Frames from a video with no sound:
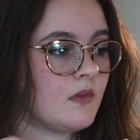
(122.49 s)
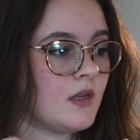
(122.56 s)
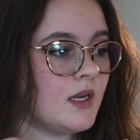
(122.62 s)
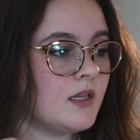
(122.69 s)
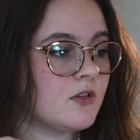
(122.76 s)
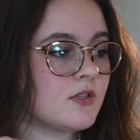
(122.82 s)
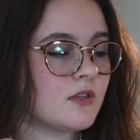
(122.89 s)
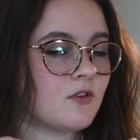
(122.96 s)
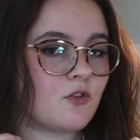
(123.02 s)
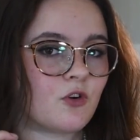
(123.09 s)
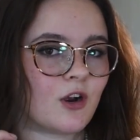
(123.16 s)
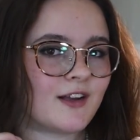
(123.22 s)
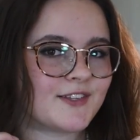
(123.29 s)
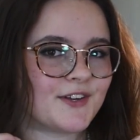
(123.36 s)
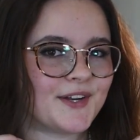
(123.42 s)
there's a little
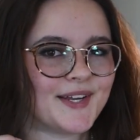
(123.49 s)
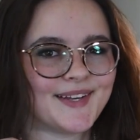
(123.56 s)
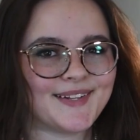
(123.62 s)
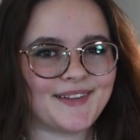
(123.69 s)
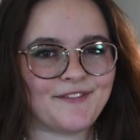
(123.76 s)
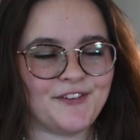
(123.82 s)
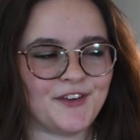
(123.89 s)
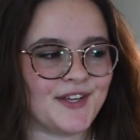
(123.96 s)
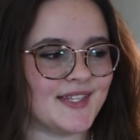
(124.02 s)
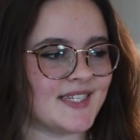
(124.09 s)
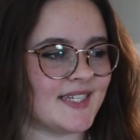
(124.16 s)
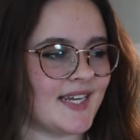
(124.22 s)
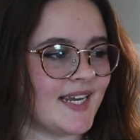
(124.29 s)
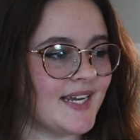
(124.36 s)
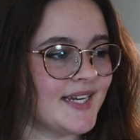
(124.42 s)
cross on it, if you can
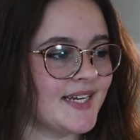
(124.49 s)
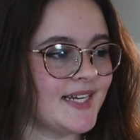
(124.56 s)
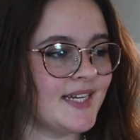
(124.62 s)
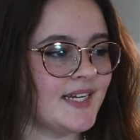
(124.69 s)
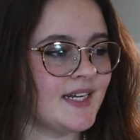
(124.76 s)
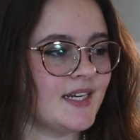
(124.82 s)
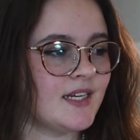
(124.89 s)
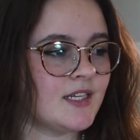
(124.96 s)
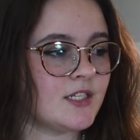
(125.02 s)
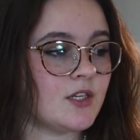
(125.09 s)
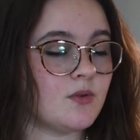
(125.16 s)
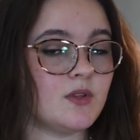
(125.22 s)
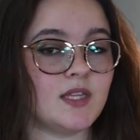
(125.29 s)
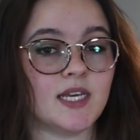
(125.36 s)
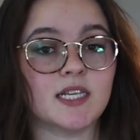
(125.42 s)
see.
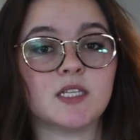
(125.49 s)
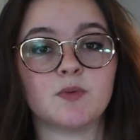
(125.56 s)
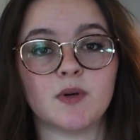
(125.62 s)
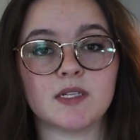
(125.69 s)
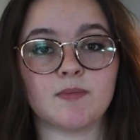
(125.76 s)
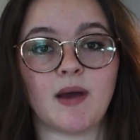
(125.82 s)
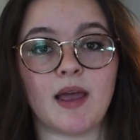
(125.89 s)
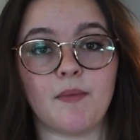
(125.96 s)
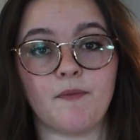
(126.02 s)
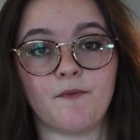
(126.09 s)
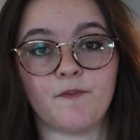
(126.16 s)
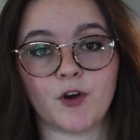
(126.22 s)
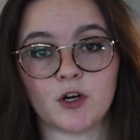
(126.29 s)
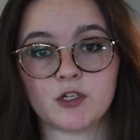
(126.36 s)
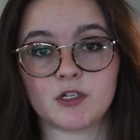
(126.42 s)
So this was my
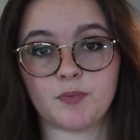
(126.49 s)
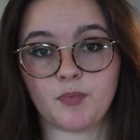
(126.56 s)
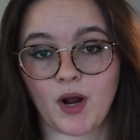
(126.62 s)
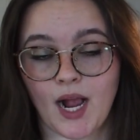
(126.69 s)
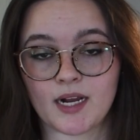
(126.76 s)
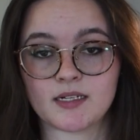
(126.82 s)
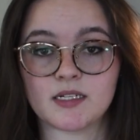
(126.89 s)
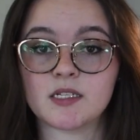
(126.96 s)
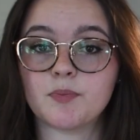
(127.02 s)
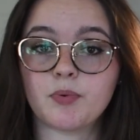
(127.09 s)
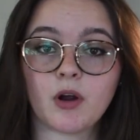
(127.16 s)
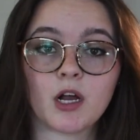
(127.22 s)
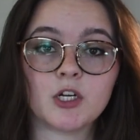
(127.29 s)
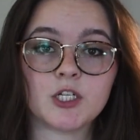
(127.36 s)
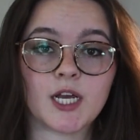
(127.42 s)
first practice
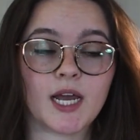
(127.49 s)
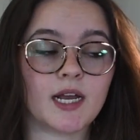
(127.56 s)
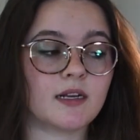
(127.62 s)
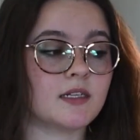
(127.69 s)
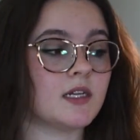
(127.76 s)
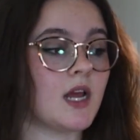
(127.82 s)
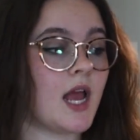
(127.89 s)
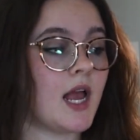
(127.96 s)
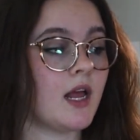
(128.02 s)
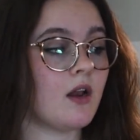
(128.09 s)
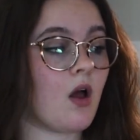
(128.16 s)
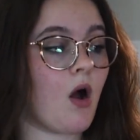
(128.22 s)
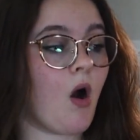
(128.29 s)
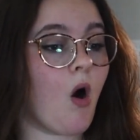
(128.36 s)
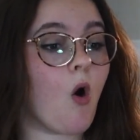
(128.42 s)
project,
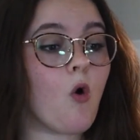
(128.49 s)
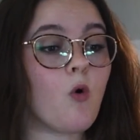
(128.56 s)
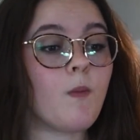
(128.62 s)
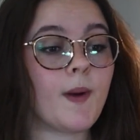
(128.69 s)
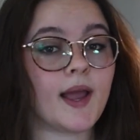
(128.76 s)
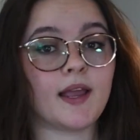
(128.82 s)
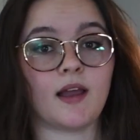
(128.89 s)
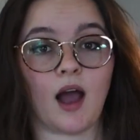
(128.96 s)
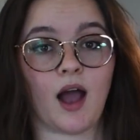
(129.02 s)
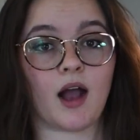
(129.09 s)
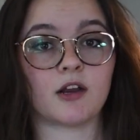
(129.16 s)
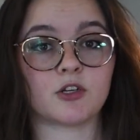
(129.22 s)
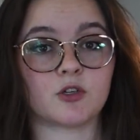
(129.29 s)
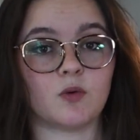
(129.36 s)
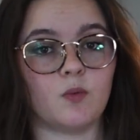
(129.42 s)
and oh my
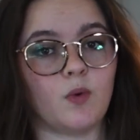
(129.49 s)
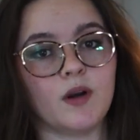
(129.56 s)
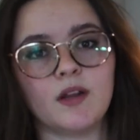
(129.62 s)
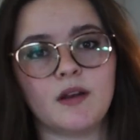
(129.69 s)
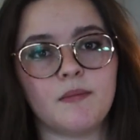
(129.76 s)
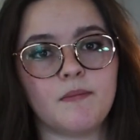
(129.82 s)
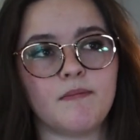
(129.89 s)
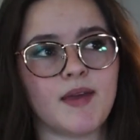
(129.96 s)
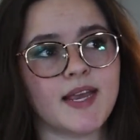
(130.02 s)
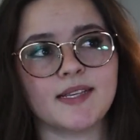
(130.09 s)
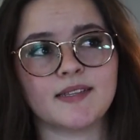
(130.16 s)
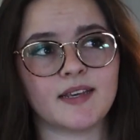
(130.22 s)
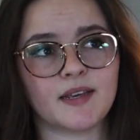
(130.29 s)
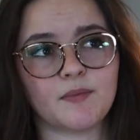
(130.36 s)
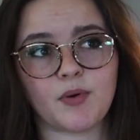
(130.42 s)
gosh, what an
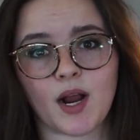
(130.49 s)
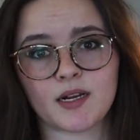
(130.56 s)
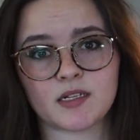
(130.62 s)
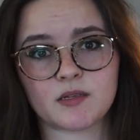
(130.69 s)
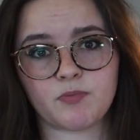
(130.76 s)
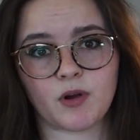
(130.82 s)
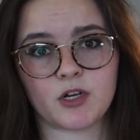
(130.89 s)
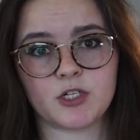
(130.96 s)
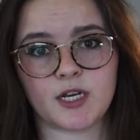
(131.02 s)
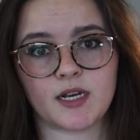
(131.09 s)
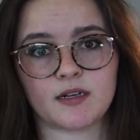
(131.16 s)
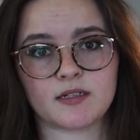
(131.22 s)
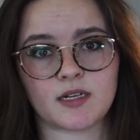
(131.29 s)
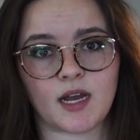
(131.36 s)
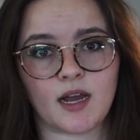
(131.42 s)
amazing practice
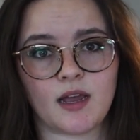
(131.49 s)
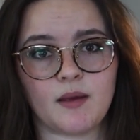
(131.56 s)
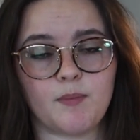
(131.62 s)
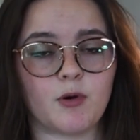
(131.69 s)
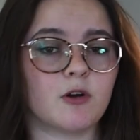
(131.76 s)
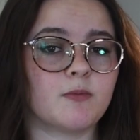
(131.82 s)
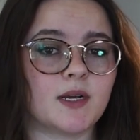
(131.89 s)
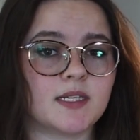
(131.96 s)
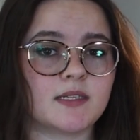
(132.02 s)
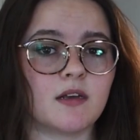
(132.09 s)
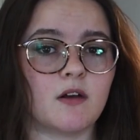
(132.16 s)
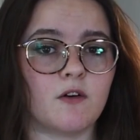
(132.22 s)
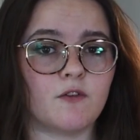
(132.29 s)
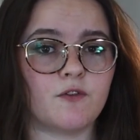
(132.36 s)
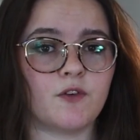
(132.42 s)
project. I burned
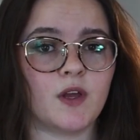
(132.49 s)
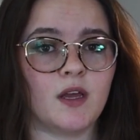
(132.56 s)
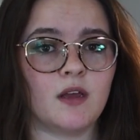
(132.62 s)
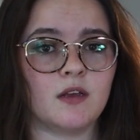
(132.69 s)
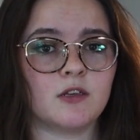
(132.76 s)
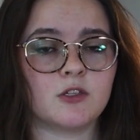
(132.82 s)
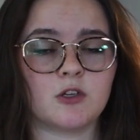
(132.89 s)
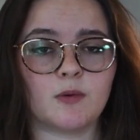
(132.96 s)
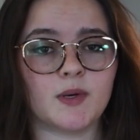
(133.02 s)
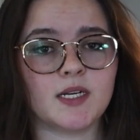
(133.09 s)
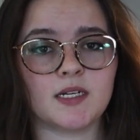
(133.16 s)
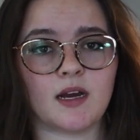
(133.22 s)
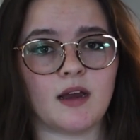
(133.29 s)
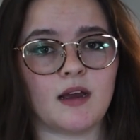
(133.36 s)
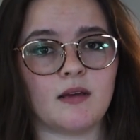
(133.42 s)
myself so many
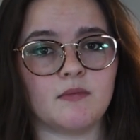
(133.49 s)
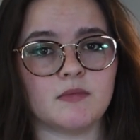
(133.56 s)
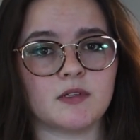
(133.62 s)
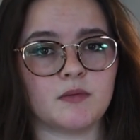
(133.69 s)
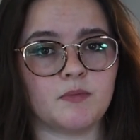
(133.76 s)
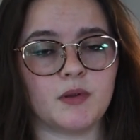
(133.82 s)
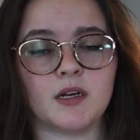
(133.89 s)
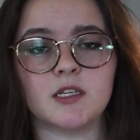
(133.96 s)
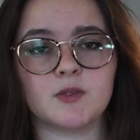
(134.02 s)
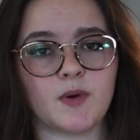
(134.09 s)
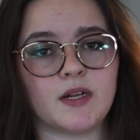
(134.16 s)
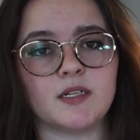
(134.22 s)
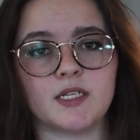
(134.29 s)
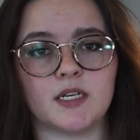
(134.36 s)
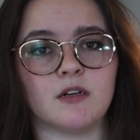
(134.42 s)
times, blood,
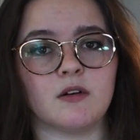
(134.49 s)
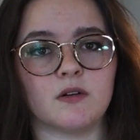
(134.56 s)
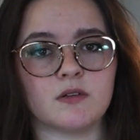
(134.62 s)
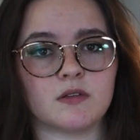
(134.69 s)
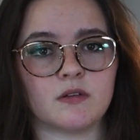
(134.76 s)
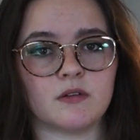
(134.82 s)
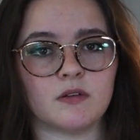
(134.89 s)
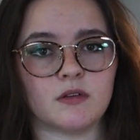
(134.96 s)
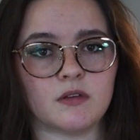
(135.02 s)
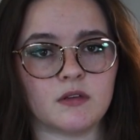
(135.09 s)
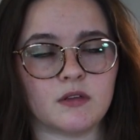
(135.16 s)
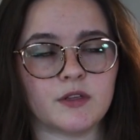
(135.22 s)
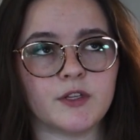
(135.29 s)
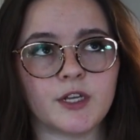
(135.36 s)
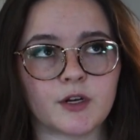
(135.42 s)
sweat, and tears,
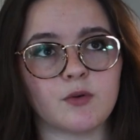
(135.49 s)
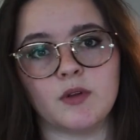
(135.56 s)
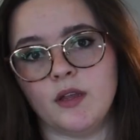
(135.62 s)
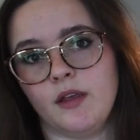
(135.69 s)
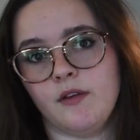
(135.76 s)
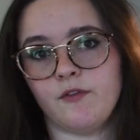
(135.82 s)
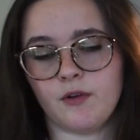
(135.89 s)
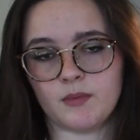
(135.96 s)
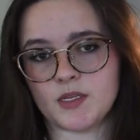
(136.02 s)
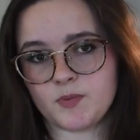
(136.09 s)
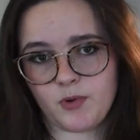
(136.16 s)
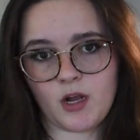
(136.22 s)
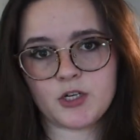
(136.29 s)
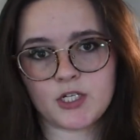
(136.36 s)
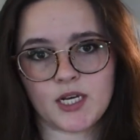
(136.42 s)
literally, from this
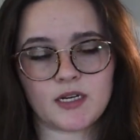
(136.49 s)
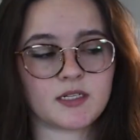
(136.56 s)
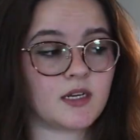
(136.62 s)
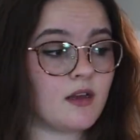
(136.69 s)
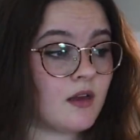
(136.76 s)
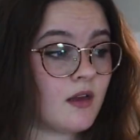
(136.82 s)
project.